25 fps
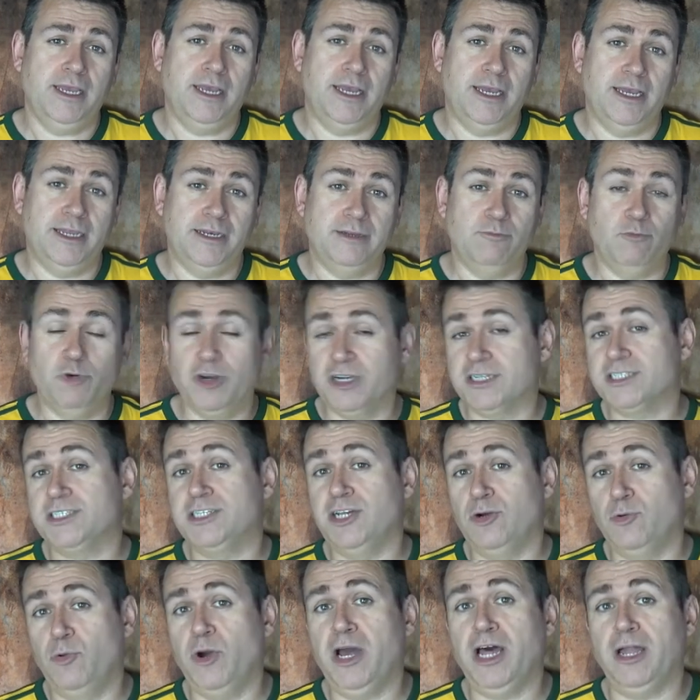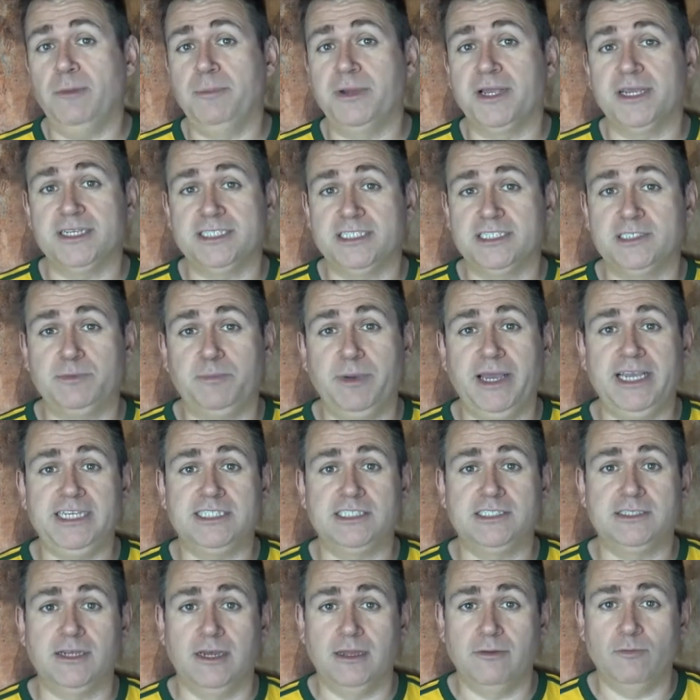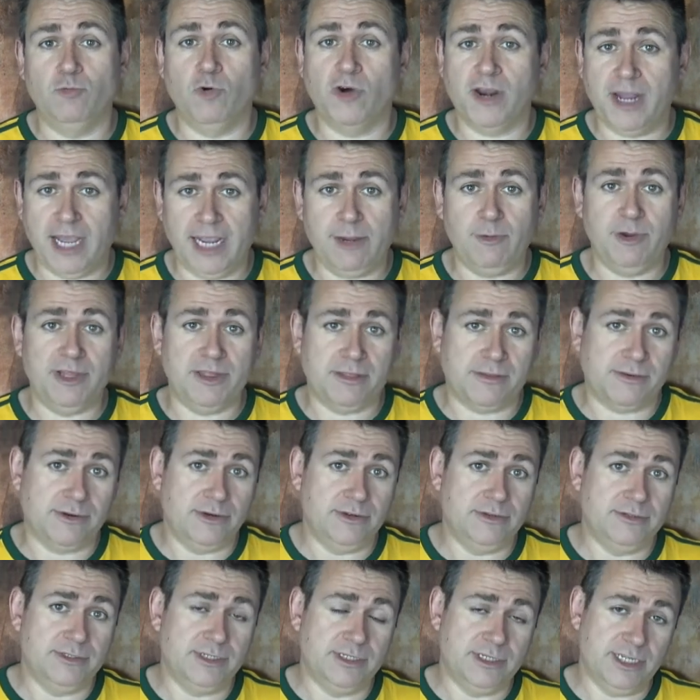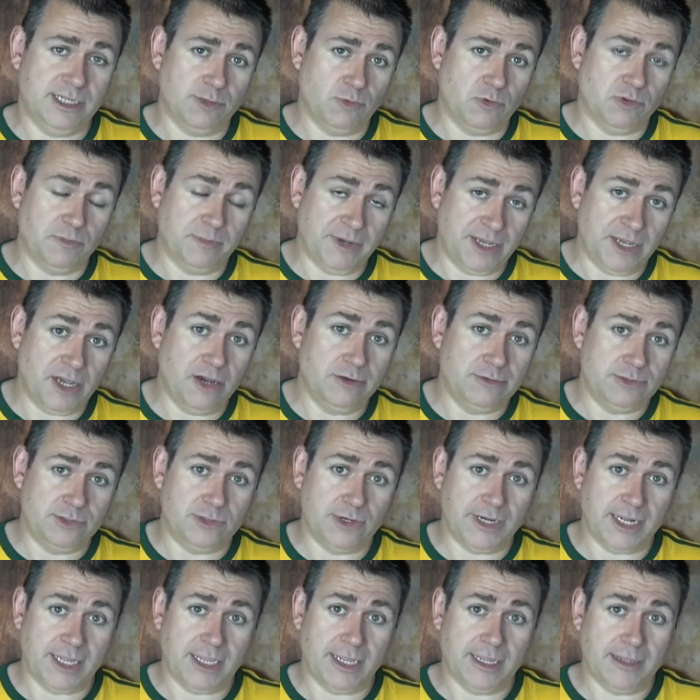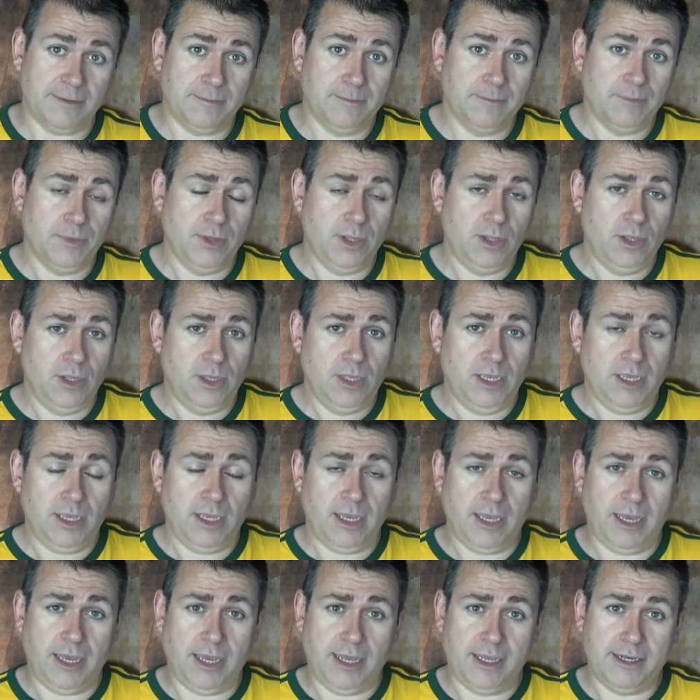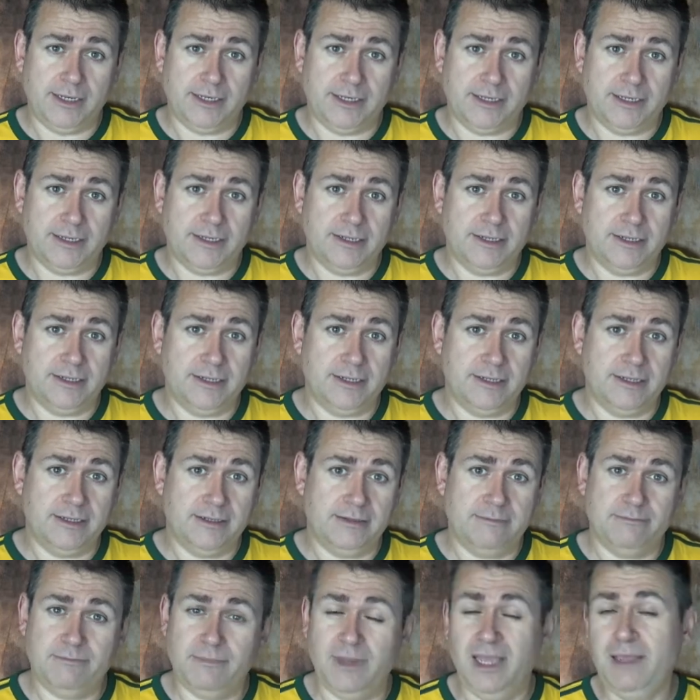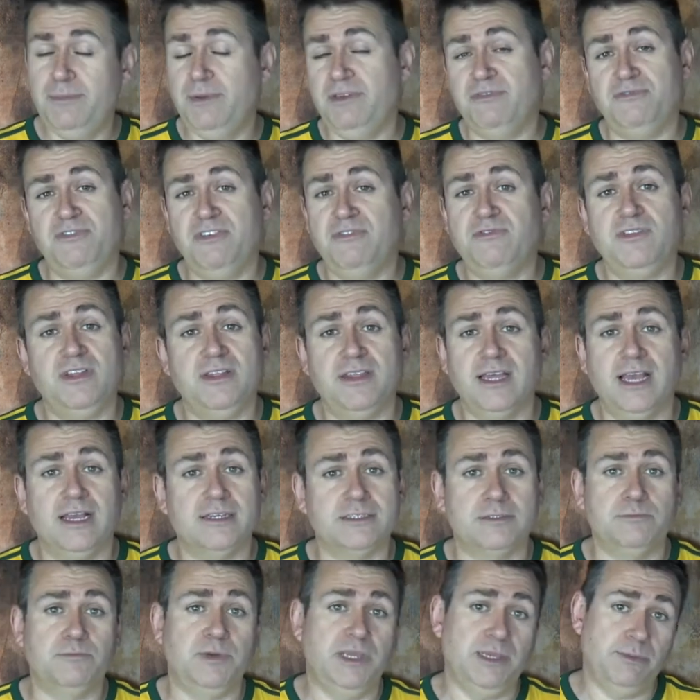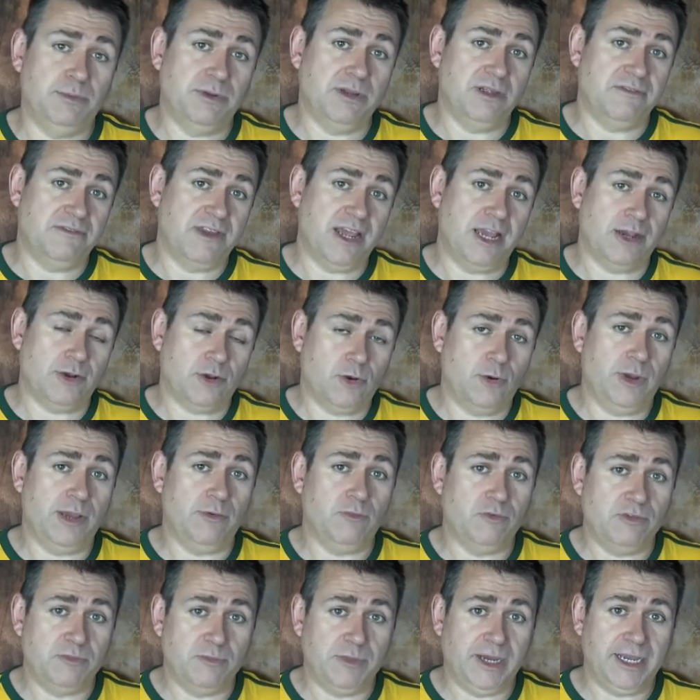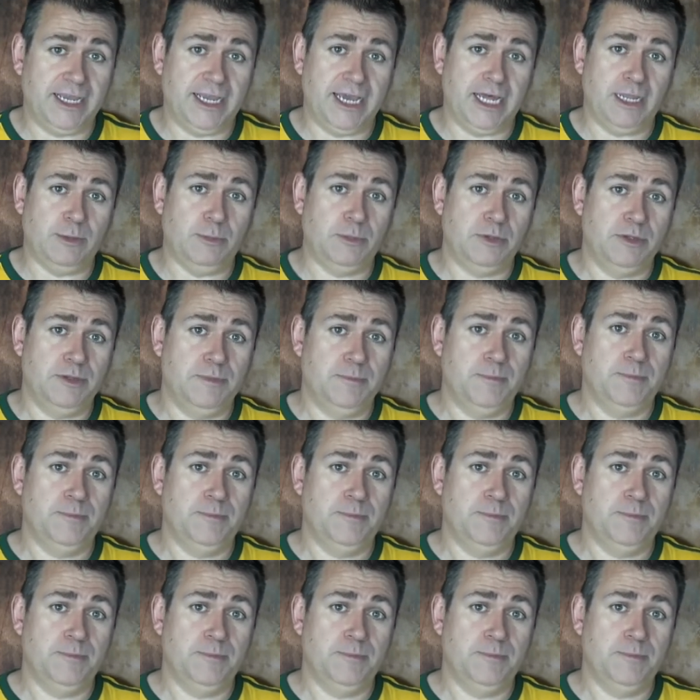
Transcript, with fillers: And it works so well because it's based on what I went through to deal with my own drinking. And maybe 50,000 people have now quit with my help.